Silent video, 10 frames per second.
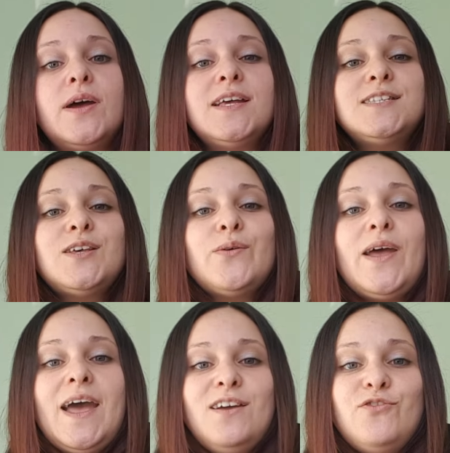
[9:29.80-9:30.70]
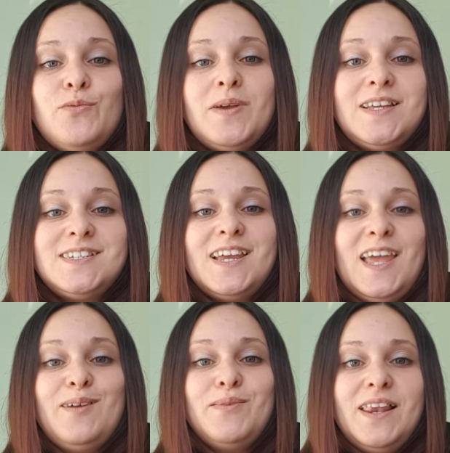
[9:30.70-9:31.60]
It's okay for me to
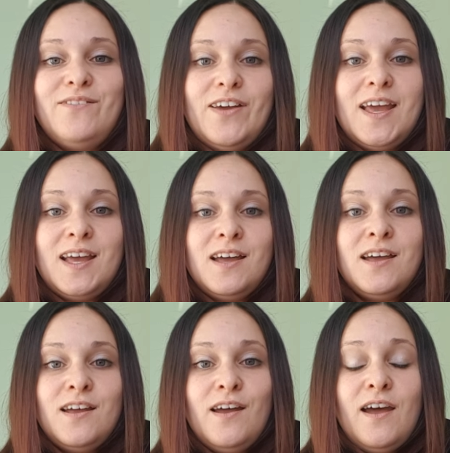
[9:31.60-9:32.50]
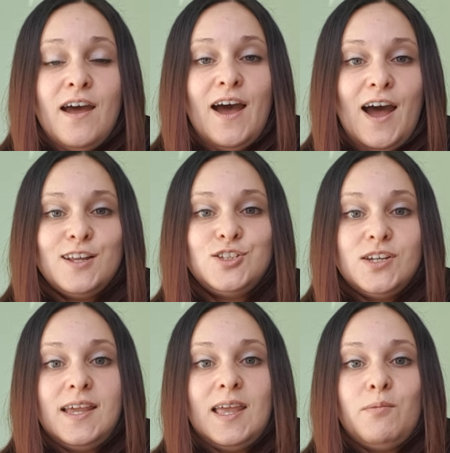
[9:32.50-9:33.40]
keep living and to
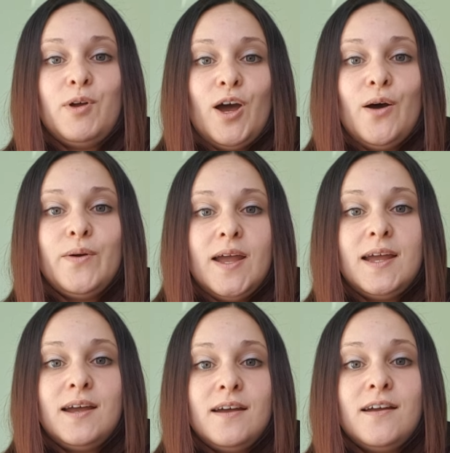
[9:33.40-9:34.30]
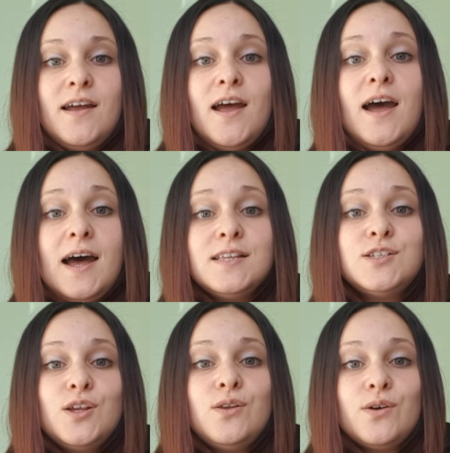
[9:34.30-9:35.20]
keep going and
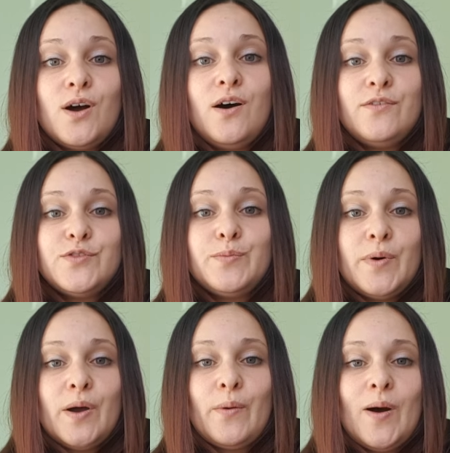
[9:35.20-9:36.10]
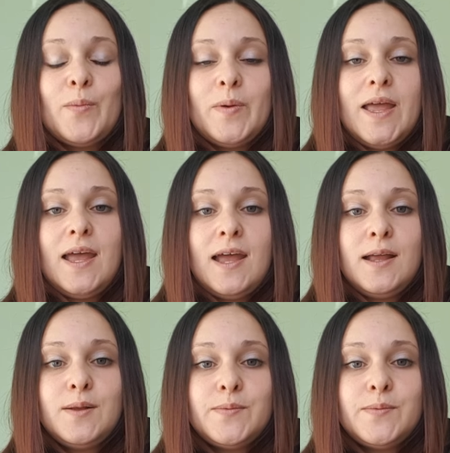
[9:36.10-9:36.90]
to look after my well-being.